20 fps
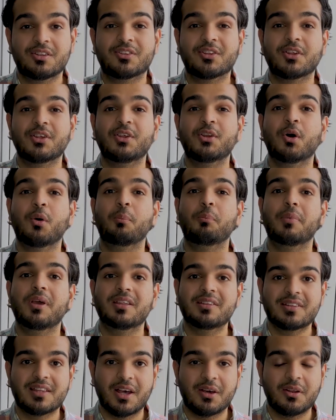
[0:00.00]
so you don't
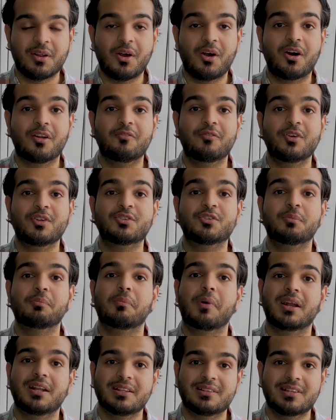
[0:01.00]
miss out on future
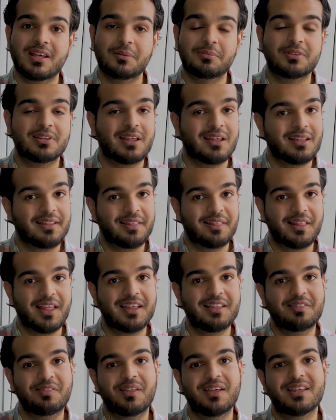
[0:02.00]
money tips
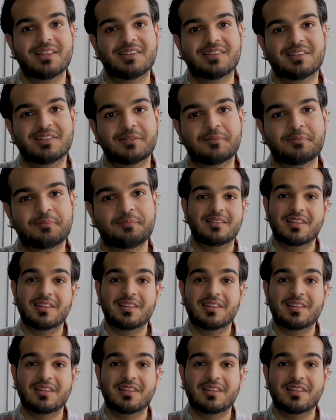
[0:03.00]
like this.